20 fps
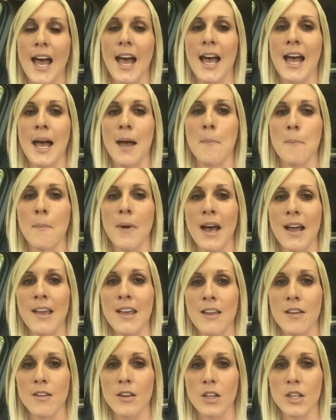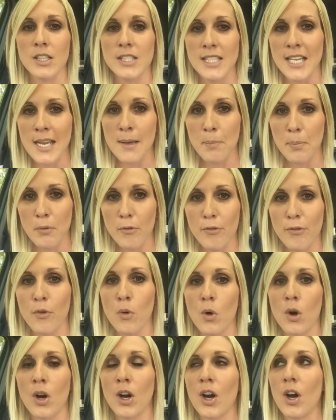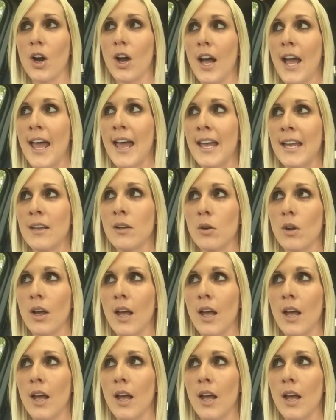My tip for an